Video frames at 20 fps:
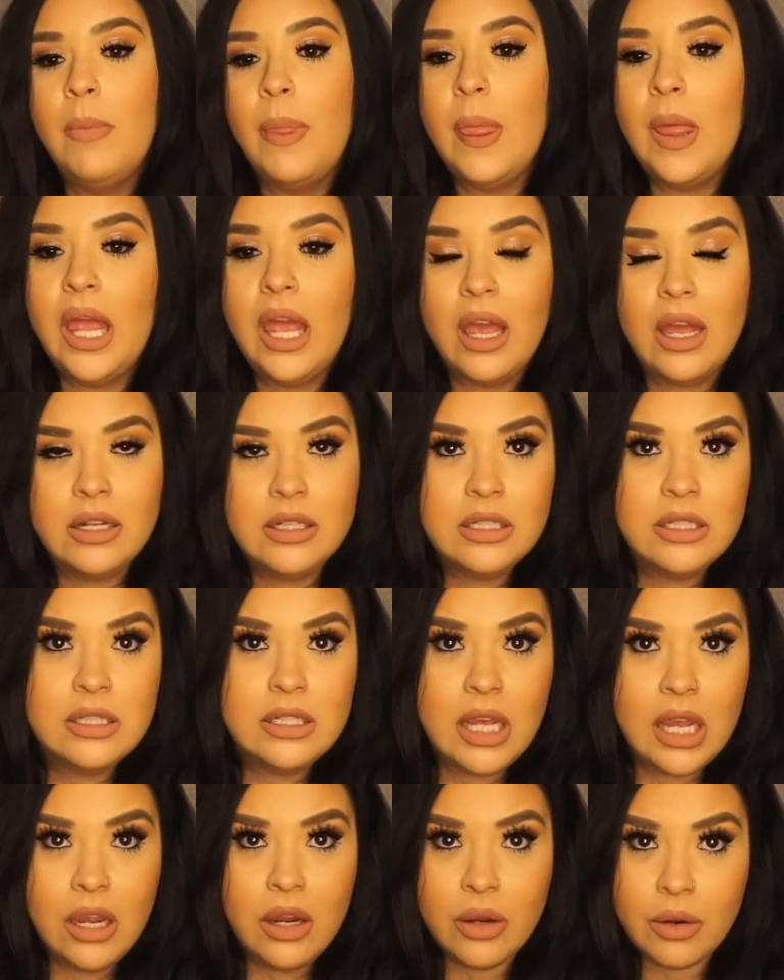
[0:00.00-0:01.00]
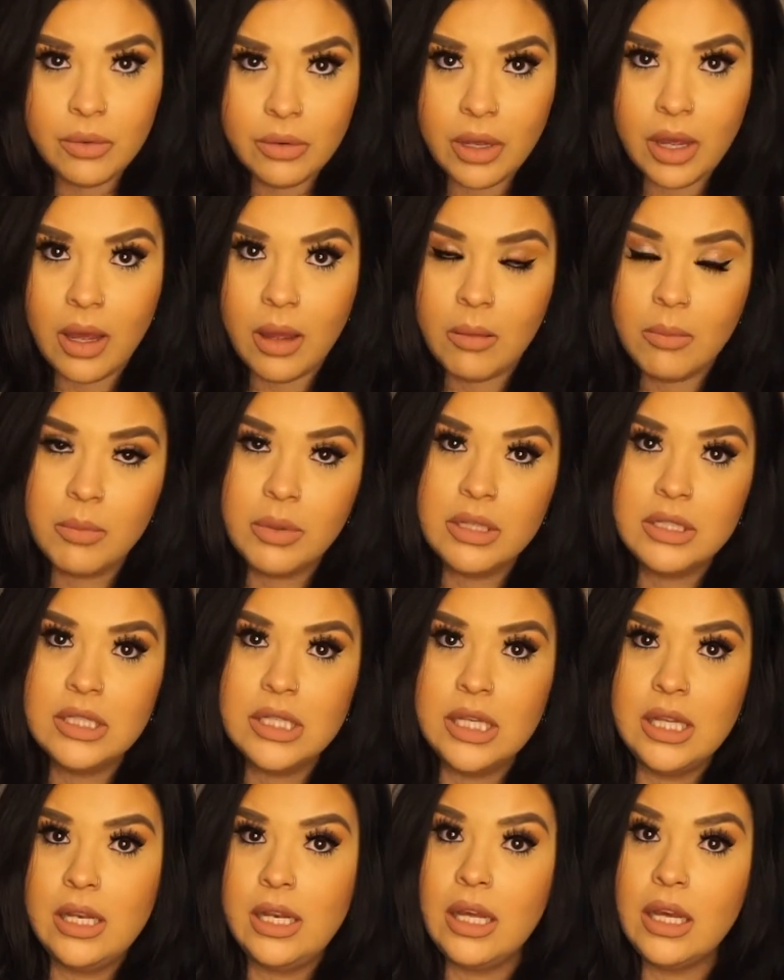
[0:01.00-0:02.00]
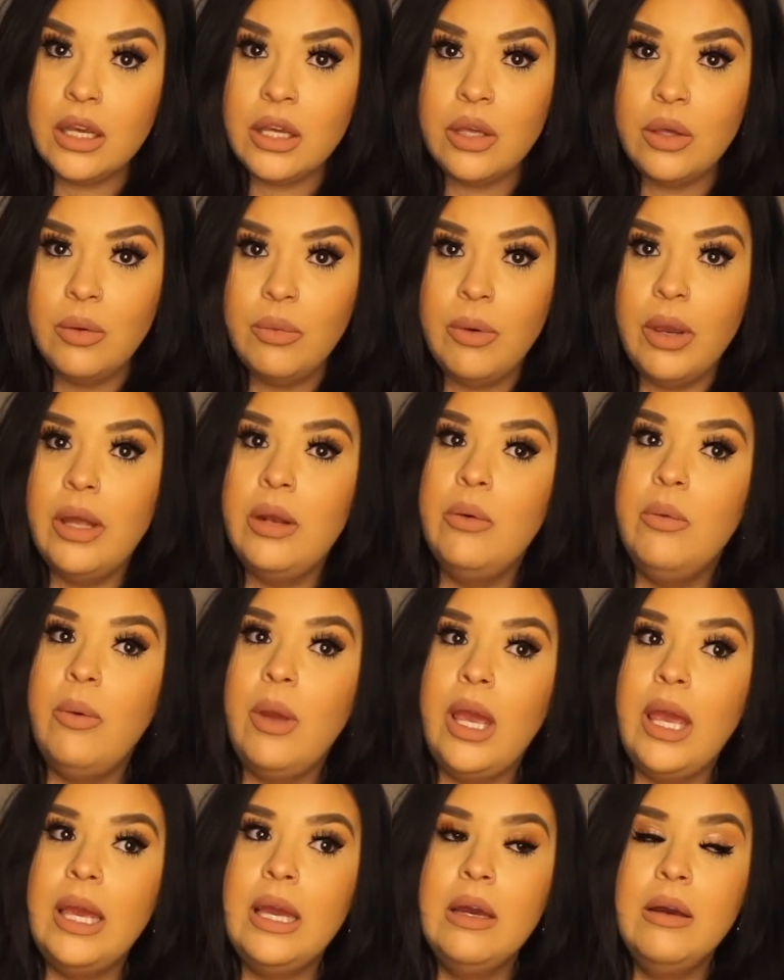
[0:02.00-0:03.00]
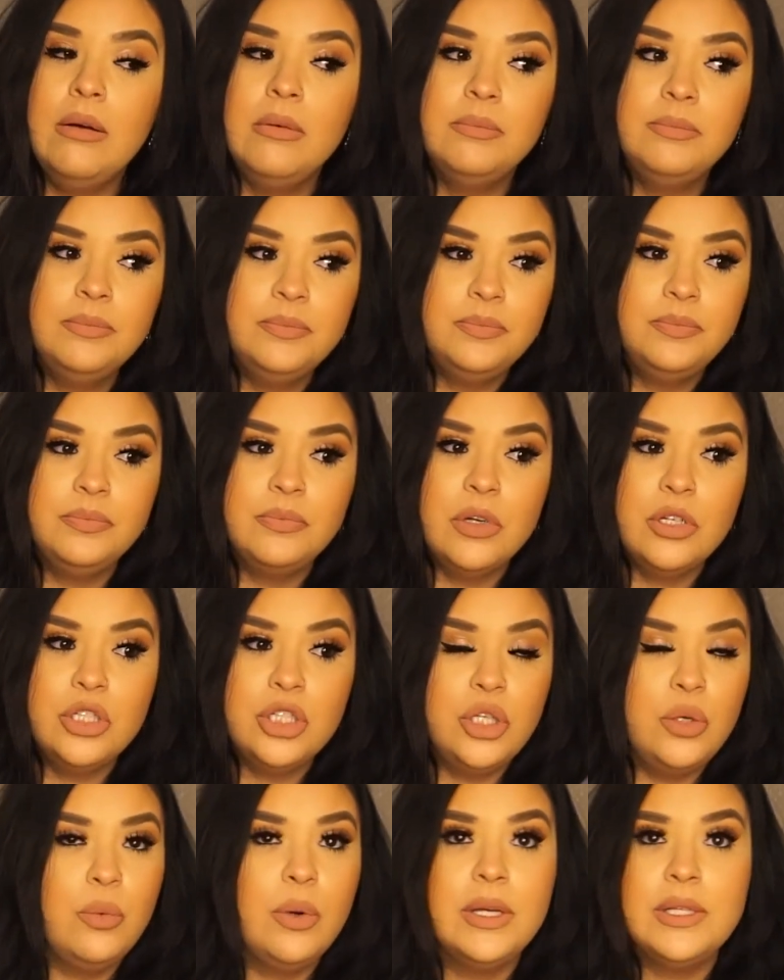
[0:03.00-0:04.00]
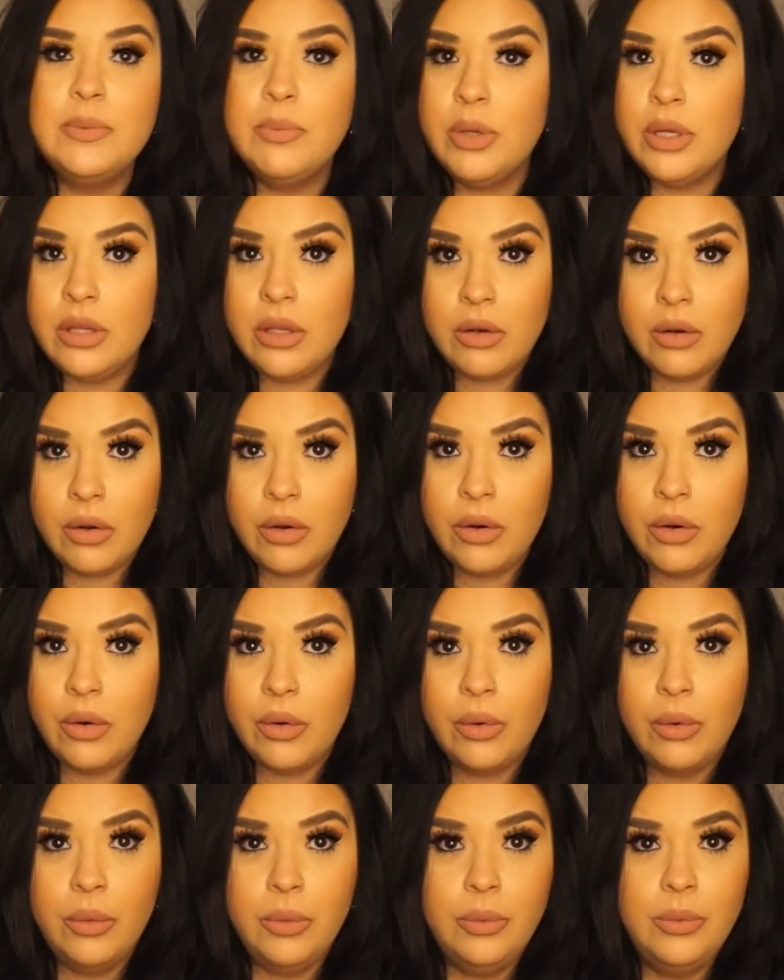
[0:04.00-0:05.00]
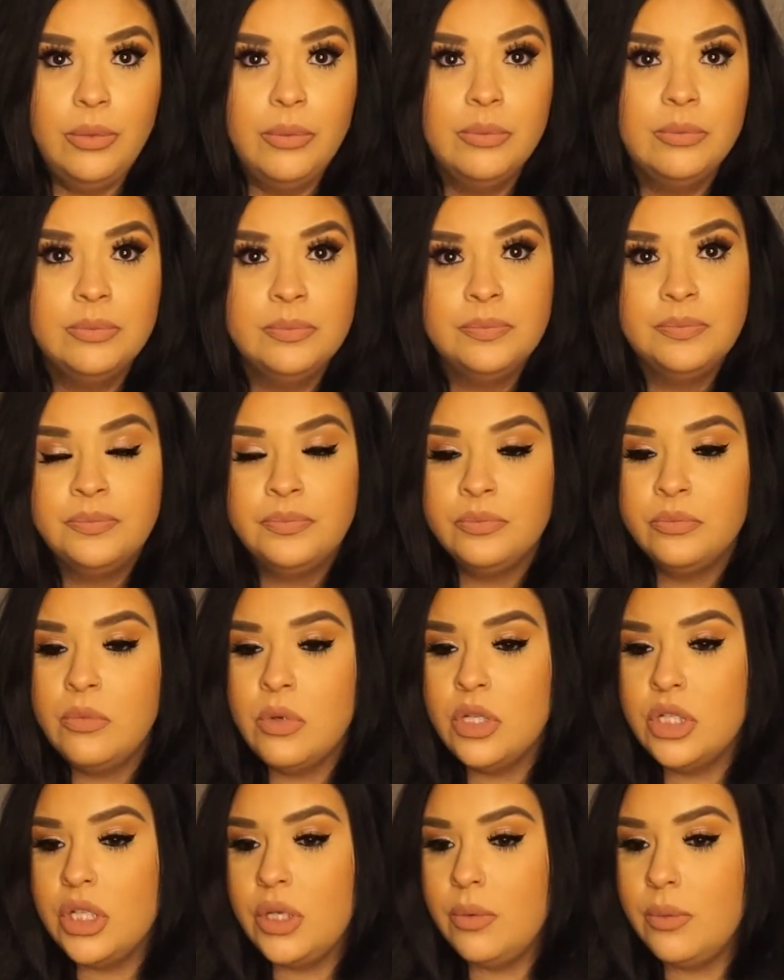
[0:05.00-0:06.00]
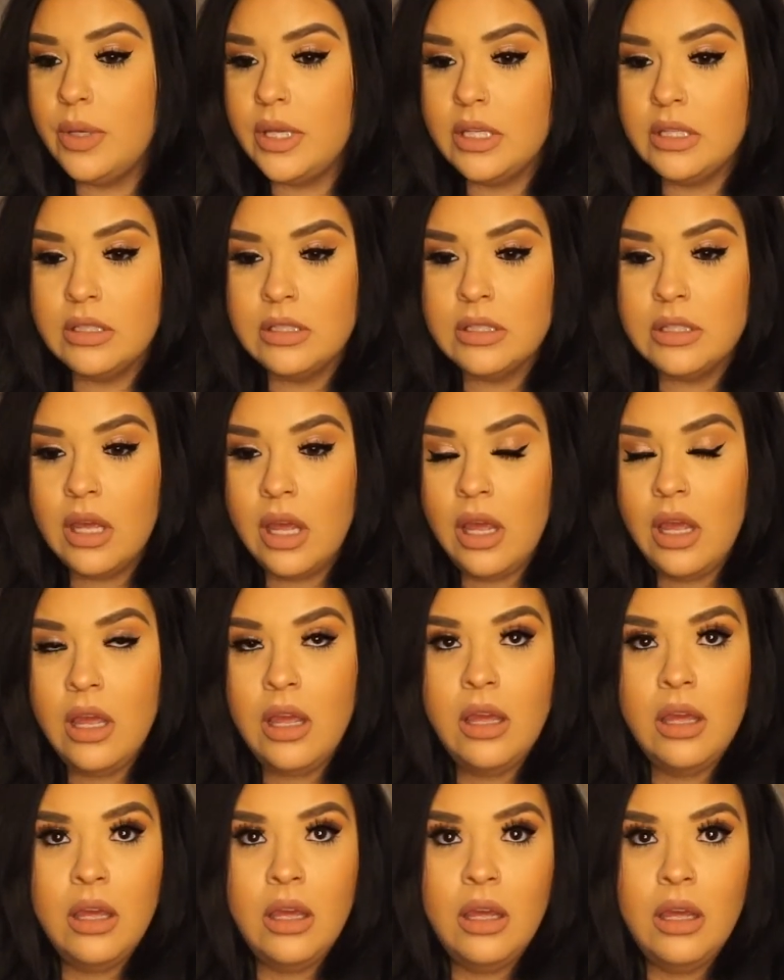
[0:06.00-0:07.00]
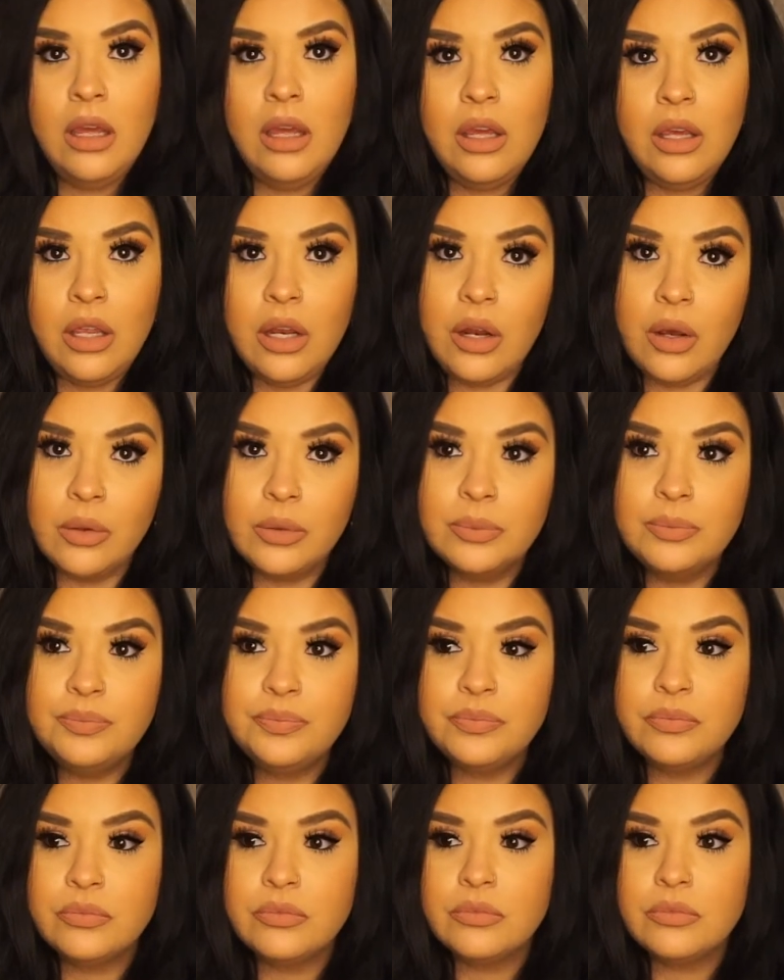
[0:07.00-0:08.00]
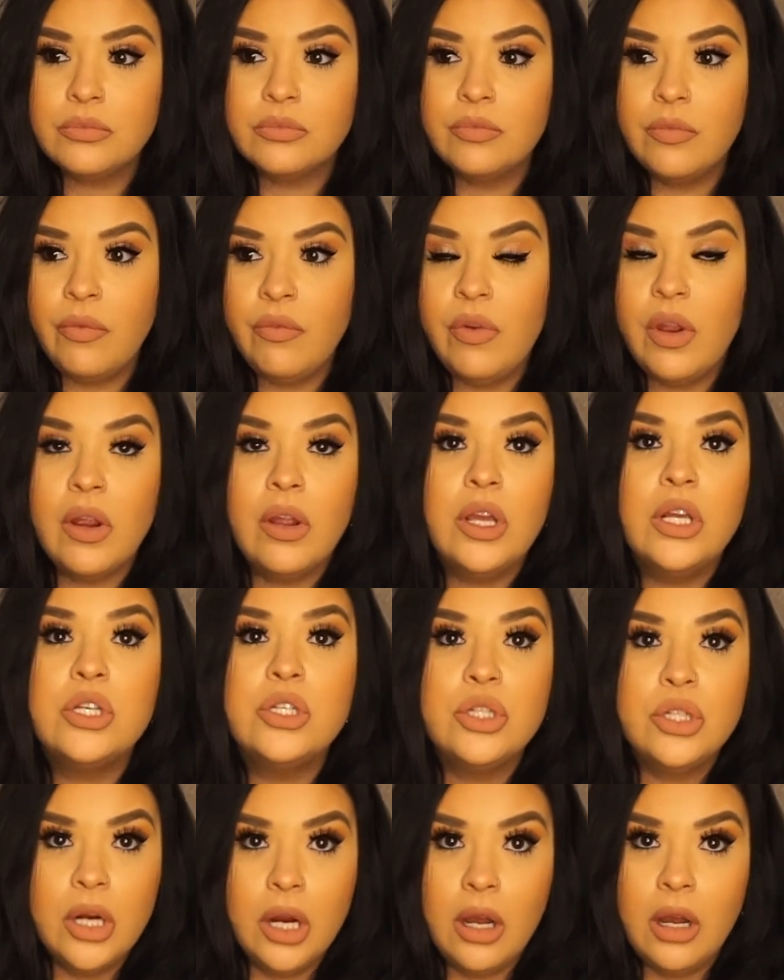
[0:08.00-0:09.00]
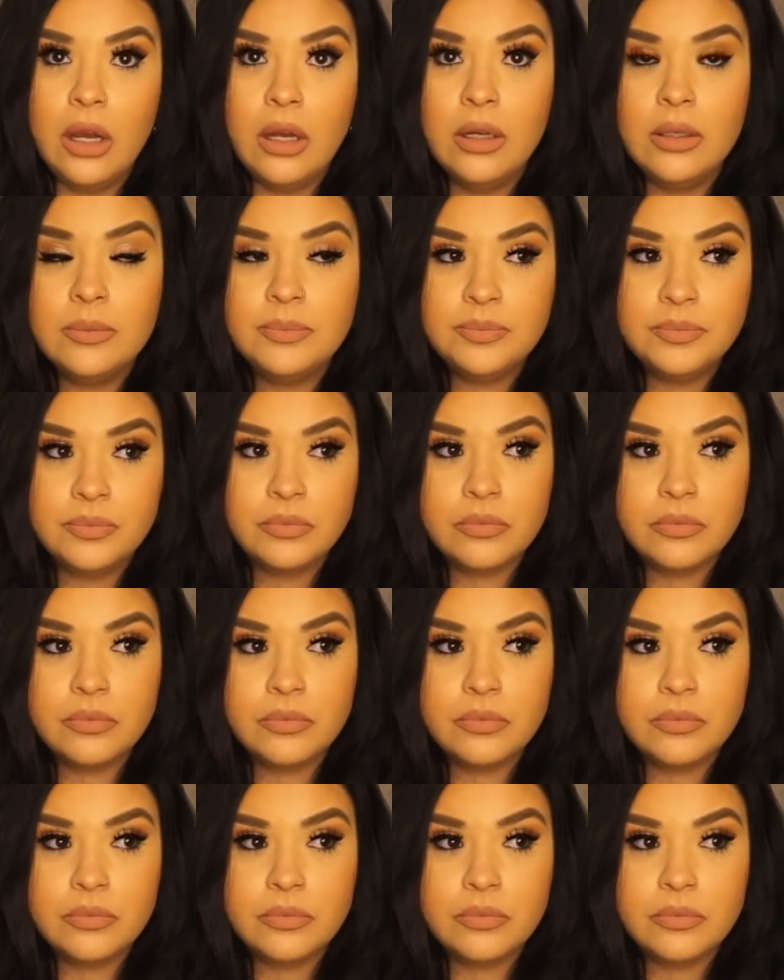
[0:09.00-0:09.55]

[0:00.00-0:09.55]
They had to take her up to the NICU right away. She was breathing on her own. She was, you know, very strong,